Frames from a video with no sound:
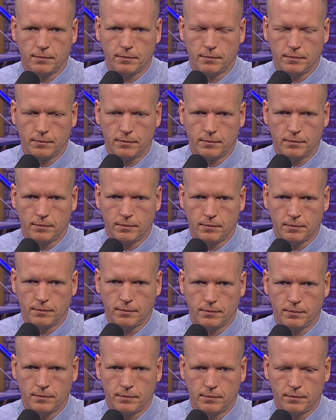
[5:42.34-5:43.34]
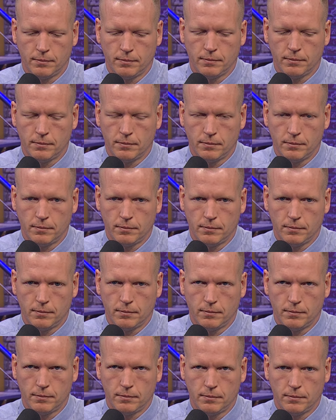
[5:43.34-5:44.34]

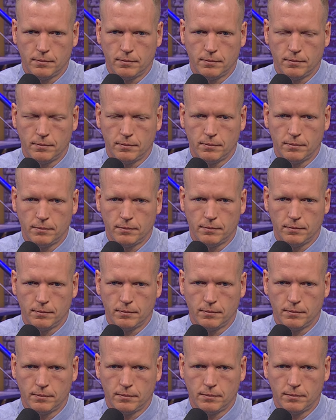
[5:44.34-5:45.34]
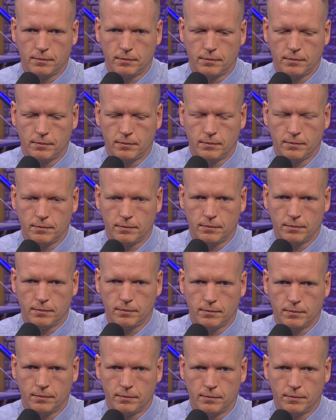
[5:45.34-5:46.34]

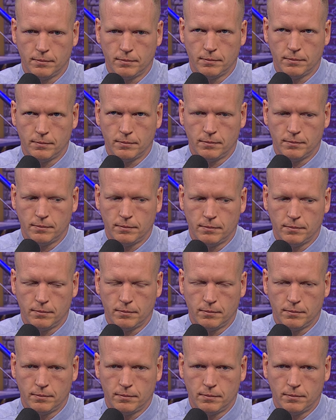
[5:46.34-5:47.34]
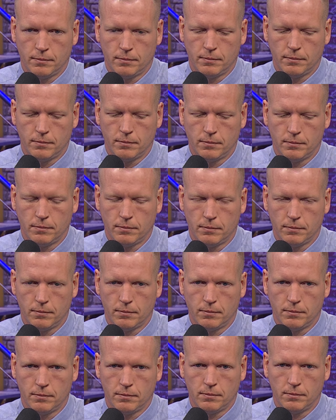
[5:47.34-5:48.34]

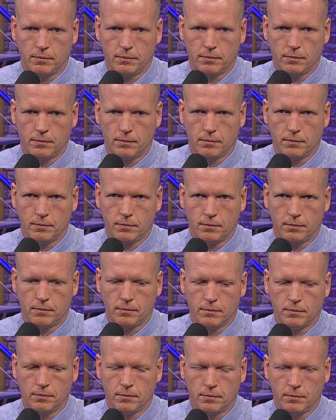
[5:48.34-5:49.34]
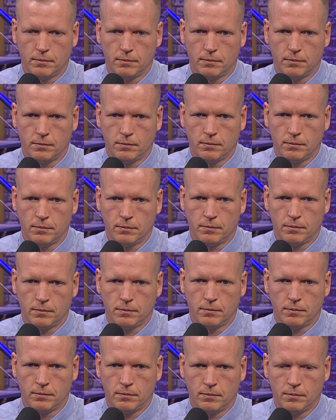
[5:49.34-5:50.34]
The person shown says nothing.